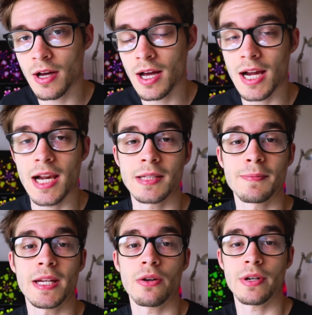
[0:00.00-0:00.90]
and let
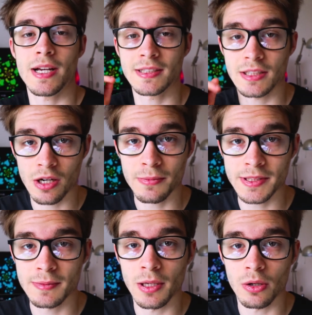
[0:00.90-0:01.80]
me know in the
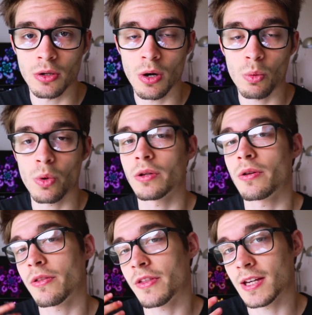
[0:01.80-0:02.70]
comments below what you
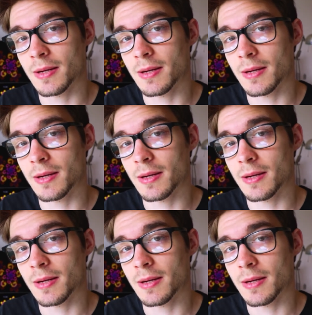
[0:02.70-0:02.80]
think